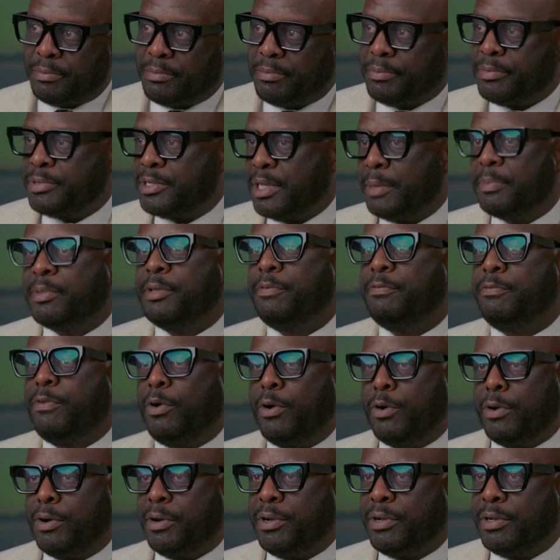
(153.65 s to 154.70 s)
something
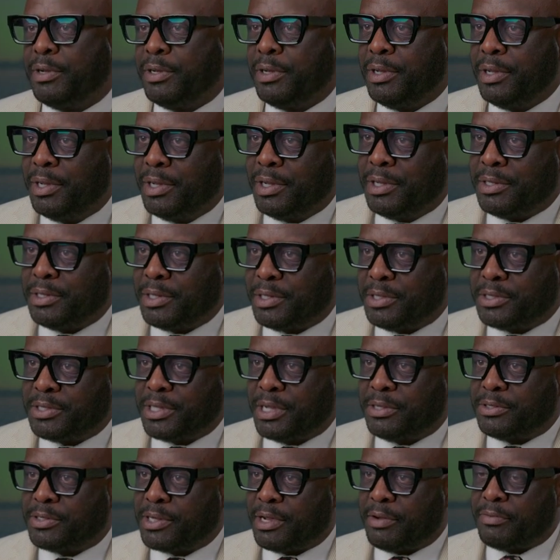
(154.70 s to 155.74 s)
foreign to the state
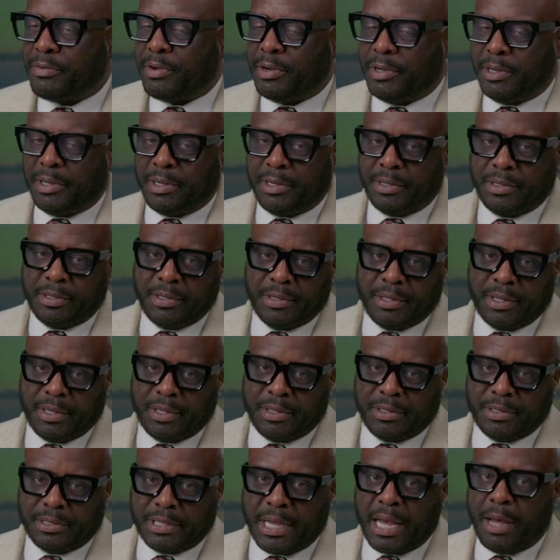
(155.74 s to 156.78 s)
of South Carolina.
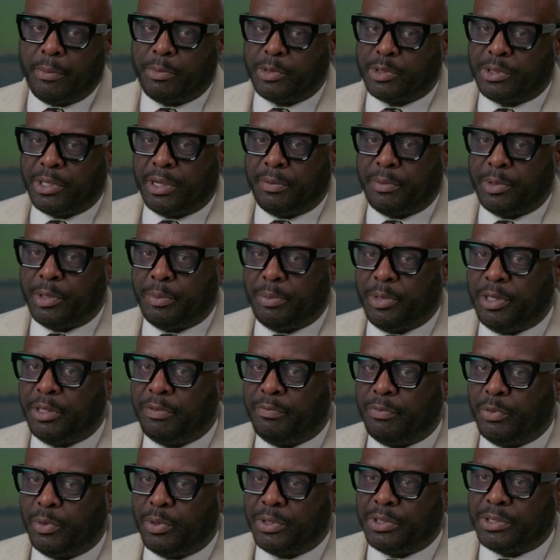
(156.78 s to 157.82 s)
And Scott was able to be the
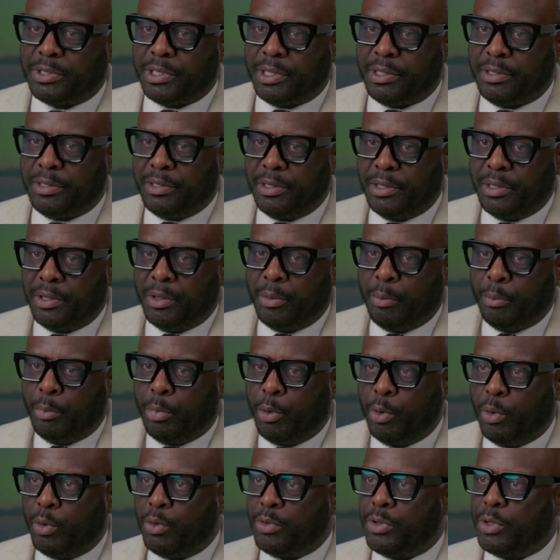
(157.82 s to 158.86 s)
voice that
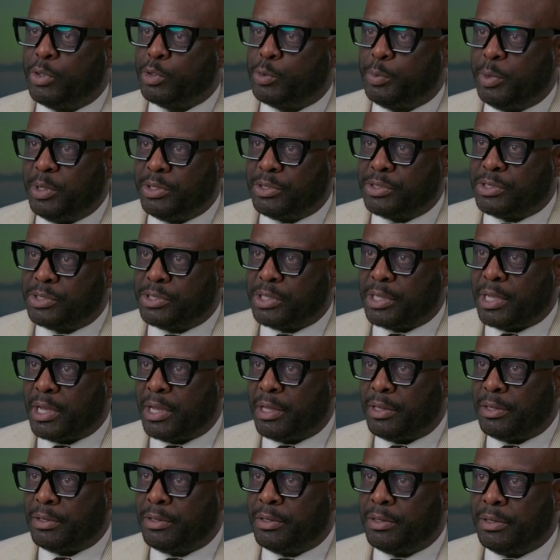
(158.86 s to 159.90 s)
pulled those pieces
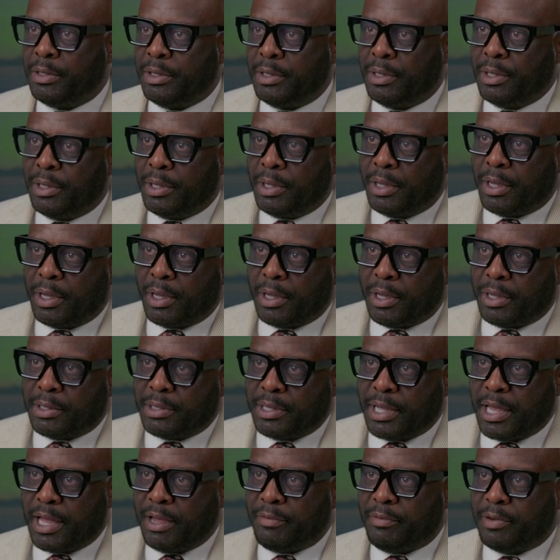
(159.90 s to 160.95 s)
together,
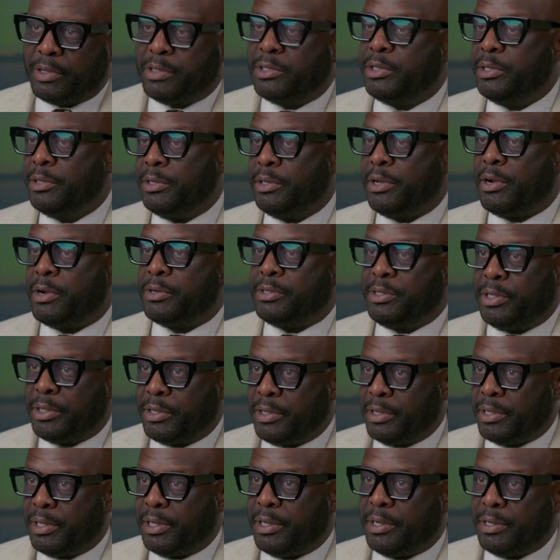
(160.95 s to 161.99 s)
to have it clearly
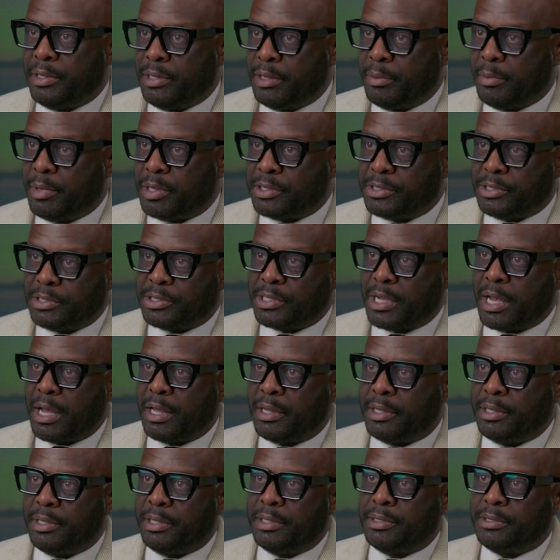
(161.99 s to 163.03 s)
articulated amongst his
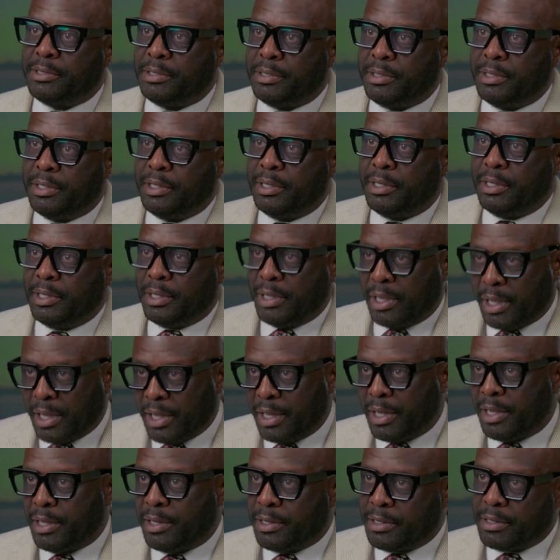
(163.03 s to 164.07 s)
colleagues,
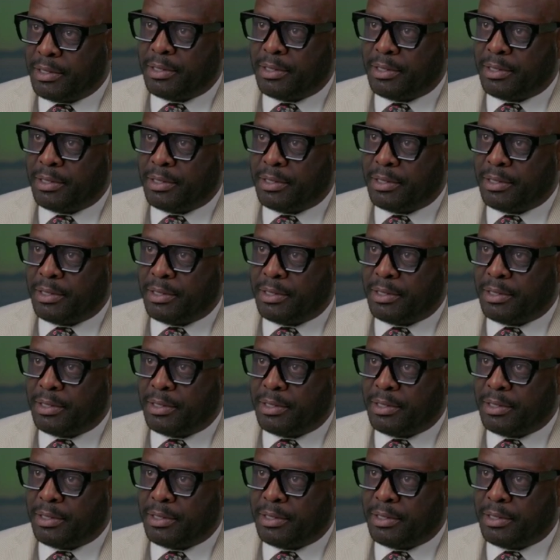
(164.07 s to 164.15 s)
and